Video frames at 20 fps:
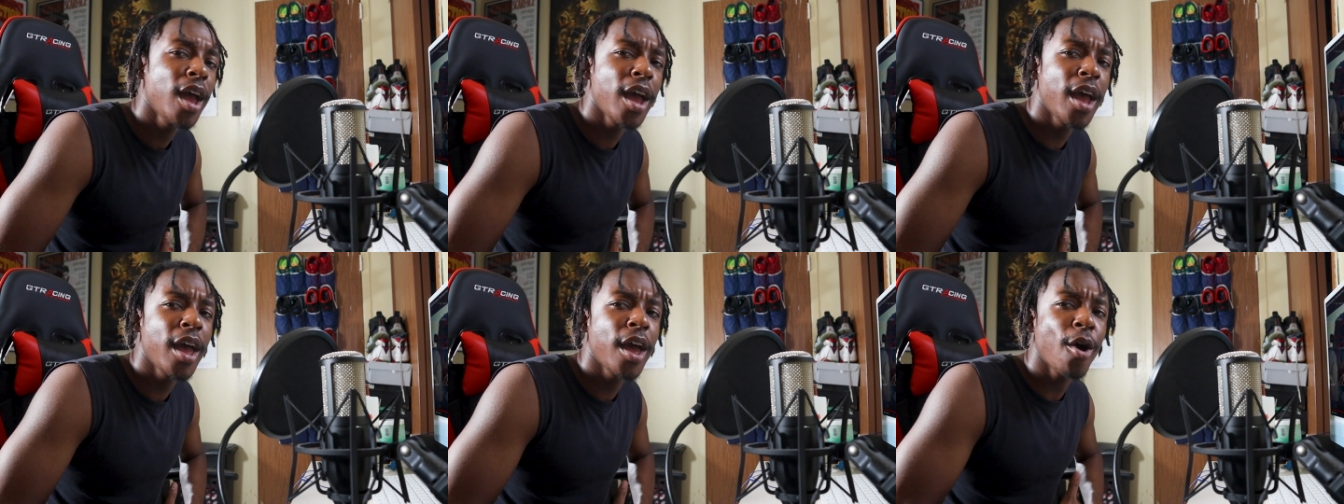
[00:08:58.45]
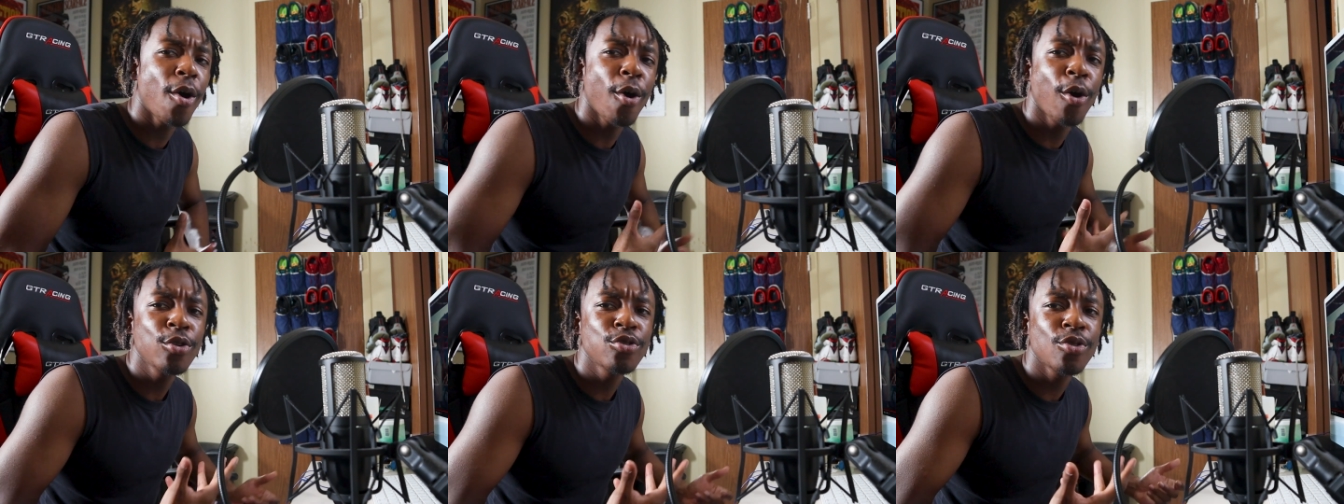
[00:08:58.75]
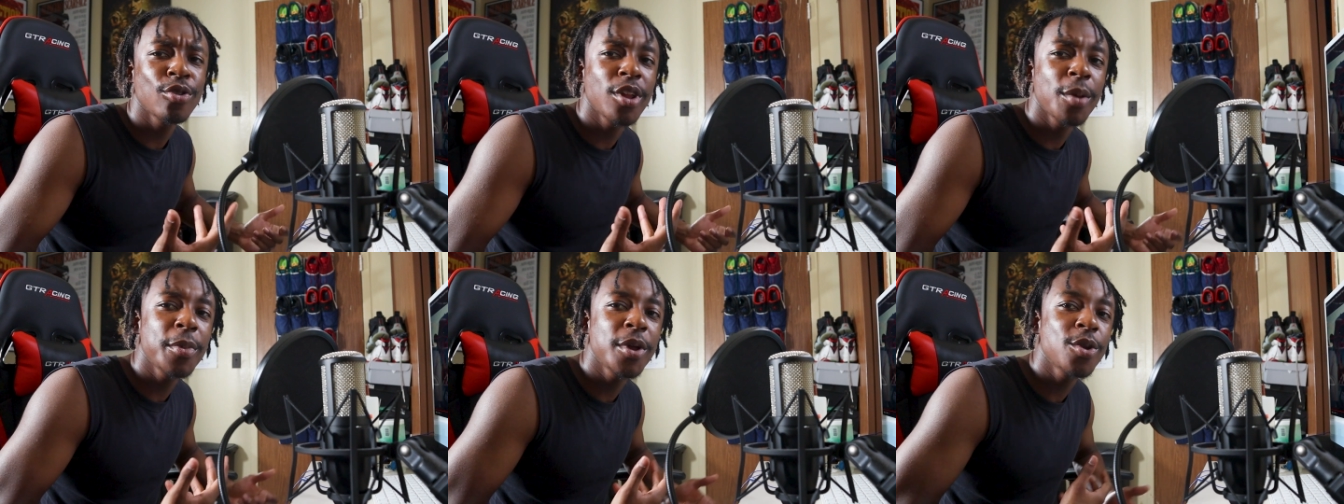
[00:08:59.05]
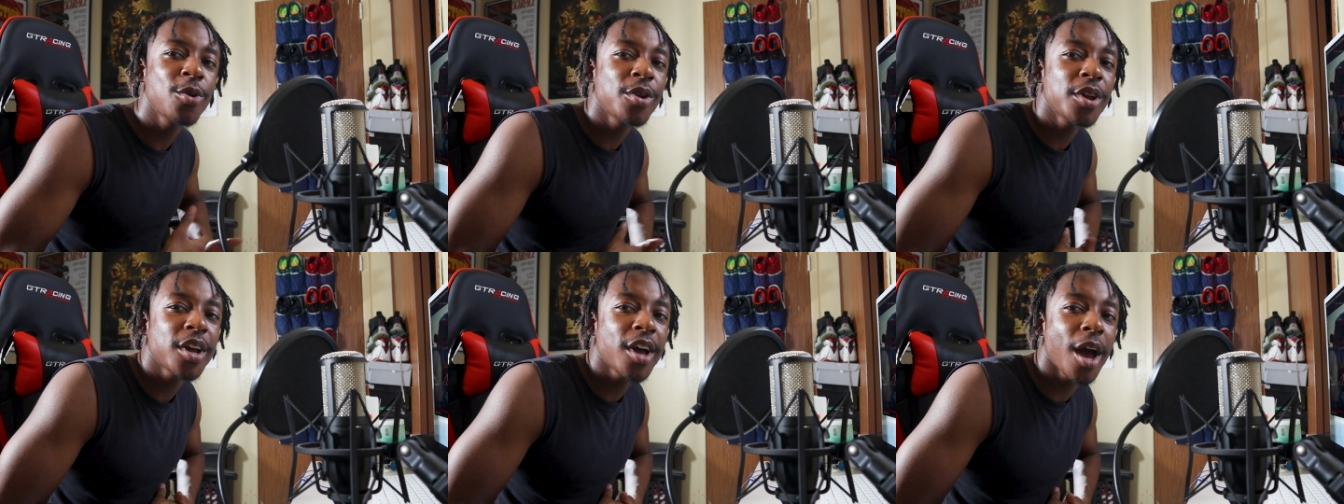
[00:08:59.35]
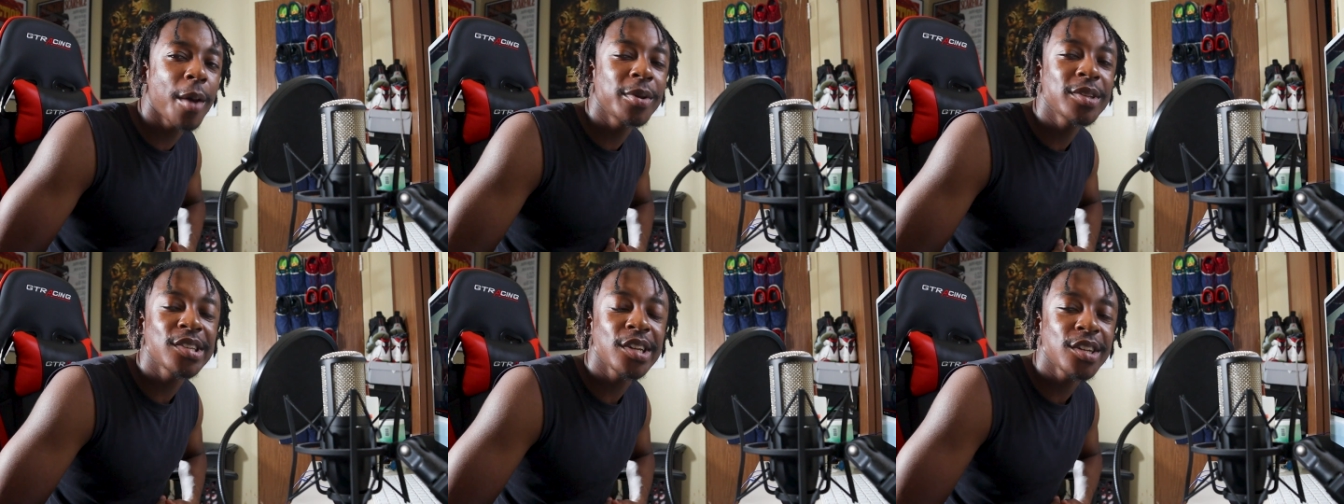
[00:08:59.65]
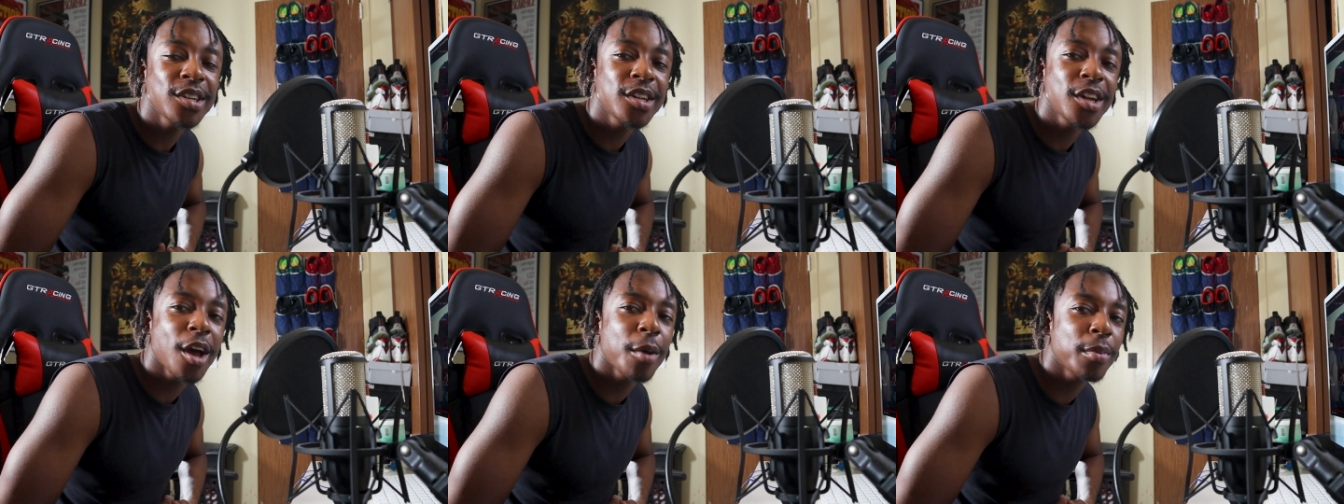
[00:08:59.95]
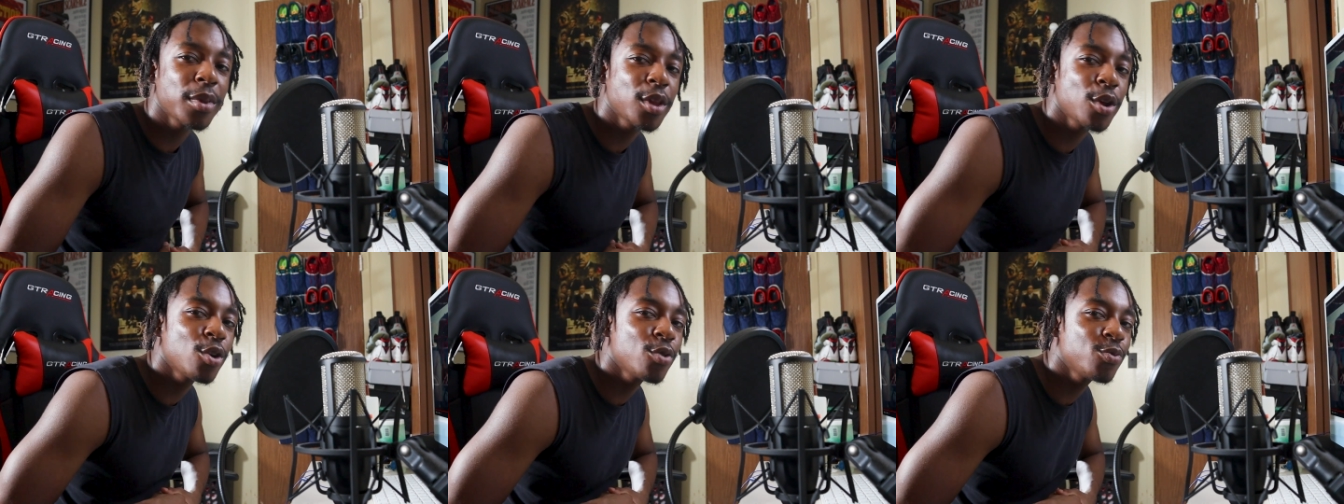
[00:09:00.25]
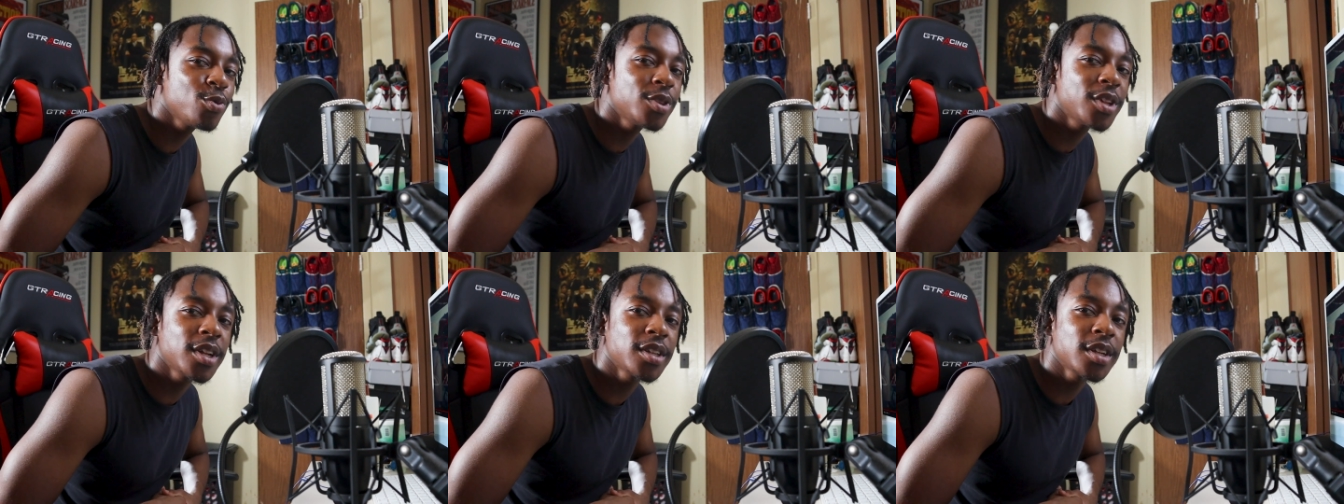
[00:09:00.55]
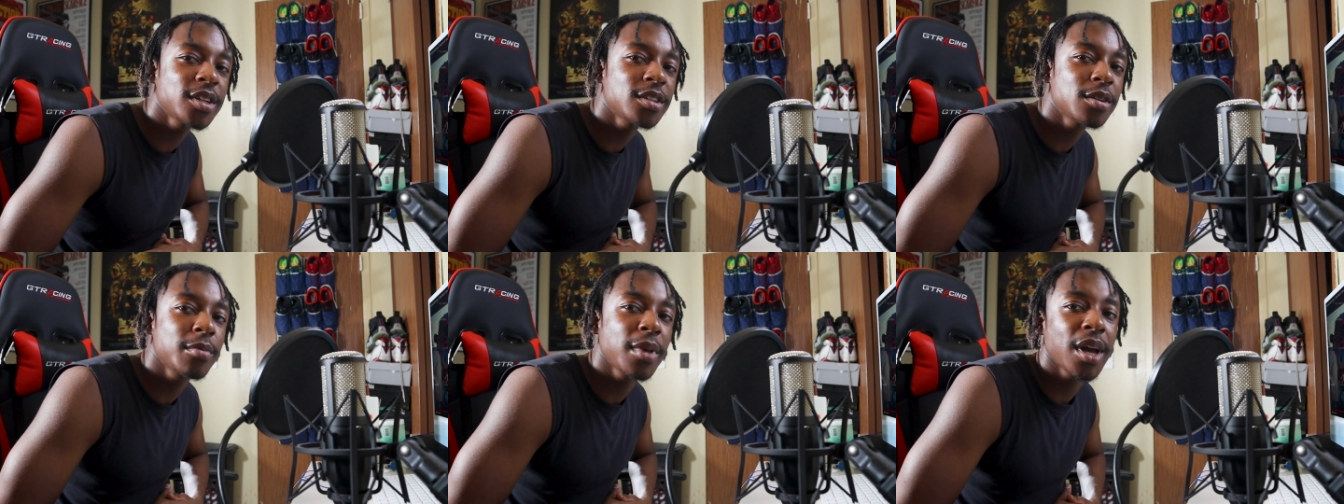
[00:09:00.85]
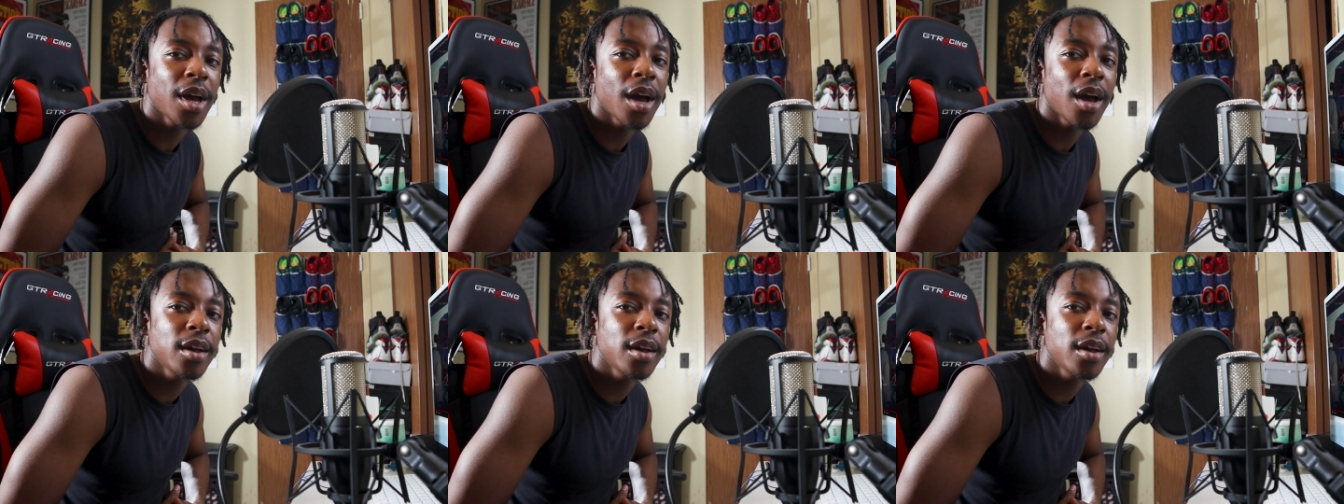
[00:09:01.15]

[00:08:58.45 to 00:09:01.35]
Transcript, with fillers: And also, let me know in the comment section down below if you think they should make an